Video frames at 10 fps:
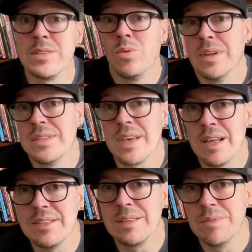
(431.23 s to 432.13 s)
Once
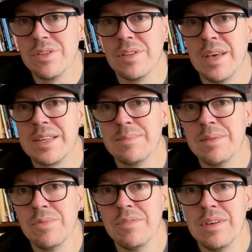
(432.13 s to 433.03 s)
again, similar to the X-Men
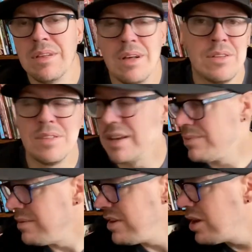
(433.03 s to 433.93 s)
movie, the
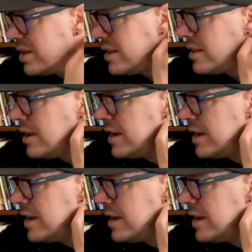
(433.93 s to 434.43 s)
X-Men video I did.